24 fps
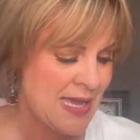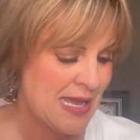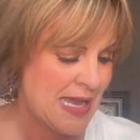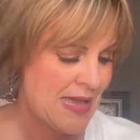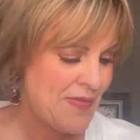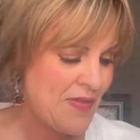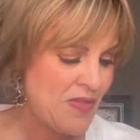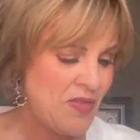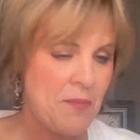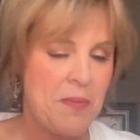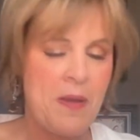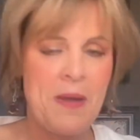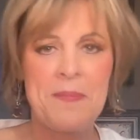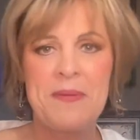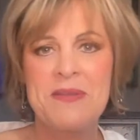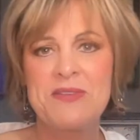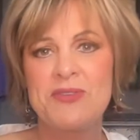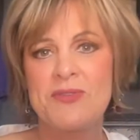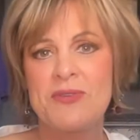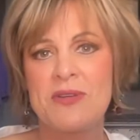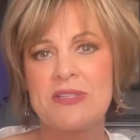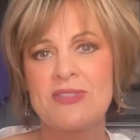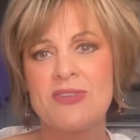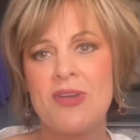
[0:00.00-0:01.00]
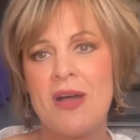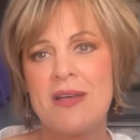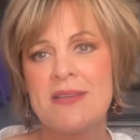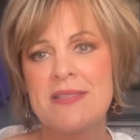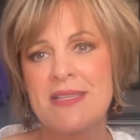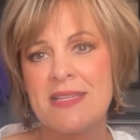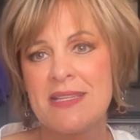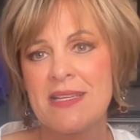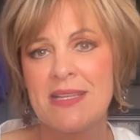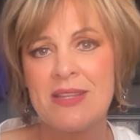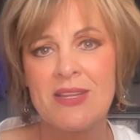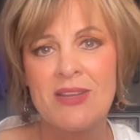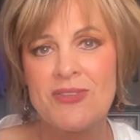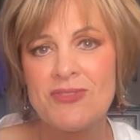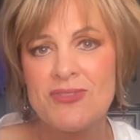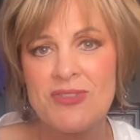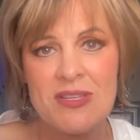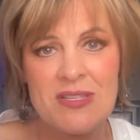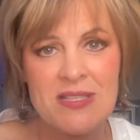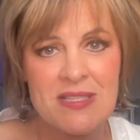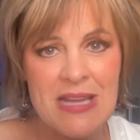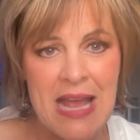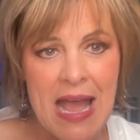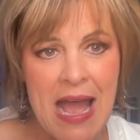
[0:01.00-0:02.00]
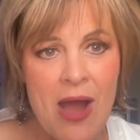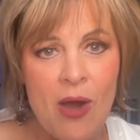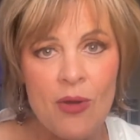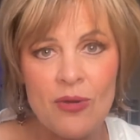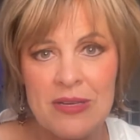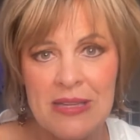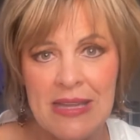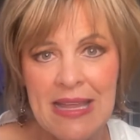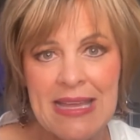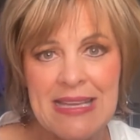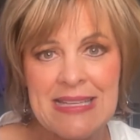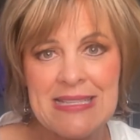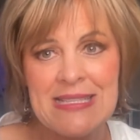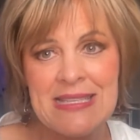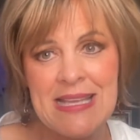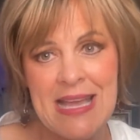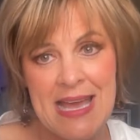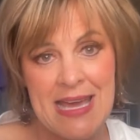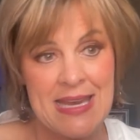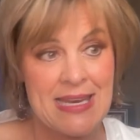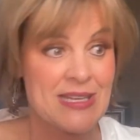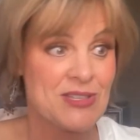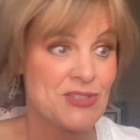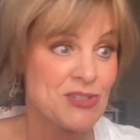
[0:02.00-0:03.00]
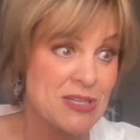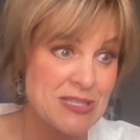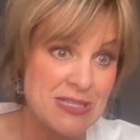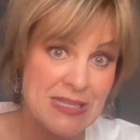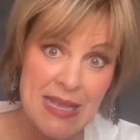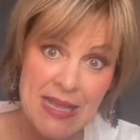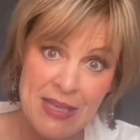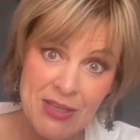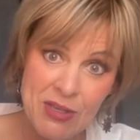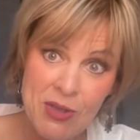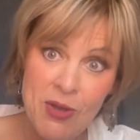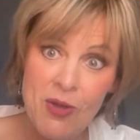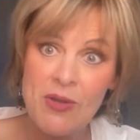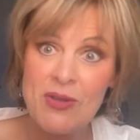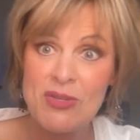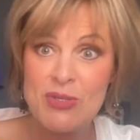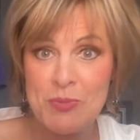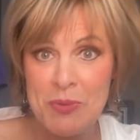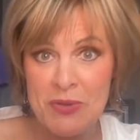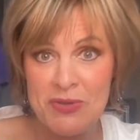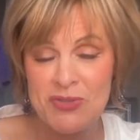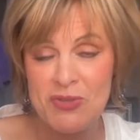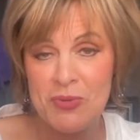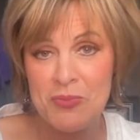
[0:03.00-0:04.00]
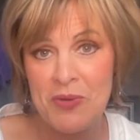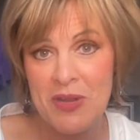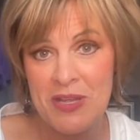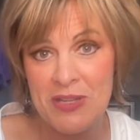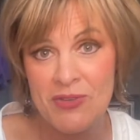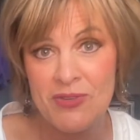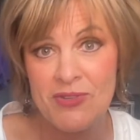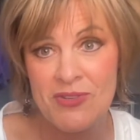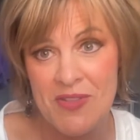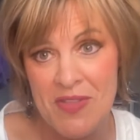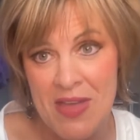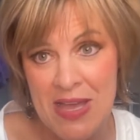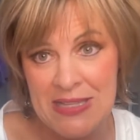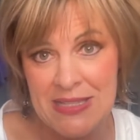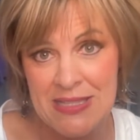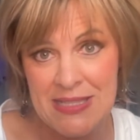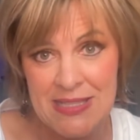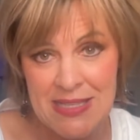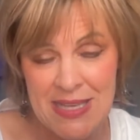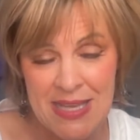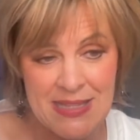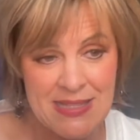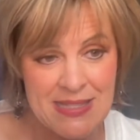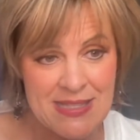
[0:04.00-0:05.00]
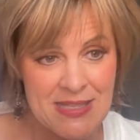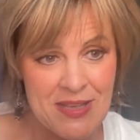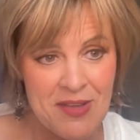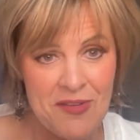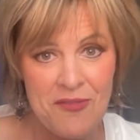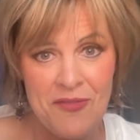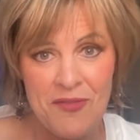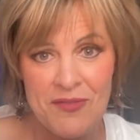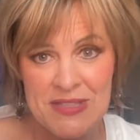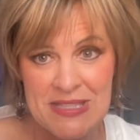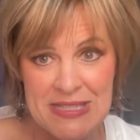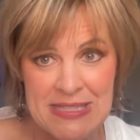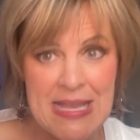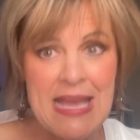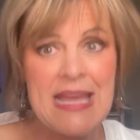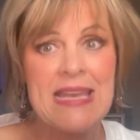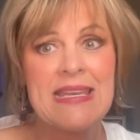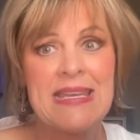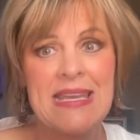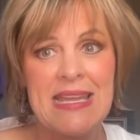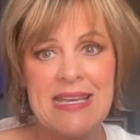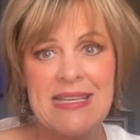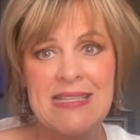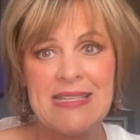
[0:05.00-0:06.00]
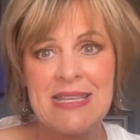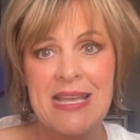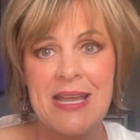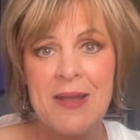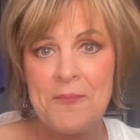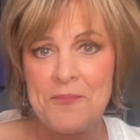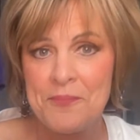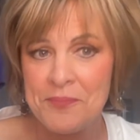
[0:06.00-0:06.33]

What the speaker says: And then the puppies are exhausted and they're just out like Zen. Just like yoga is supposed to bring you to that sense of Zenness.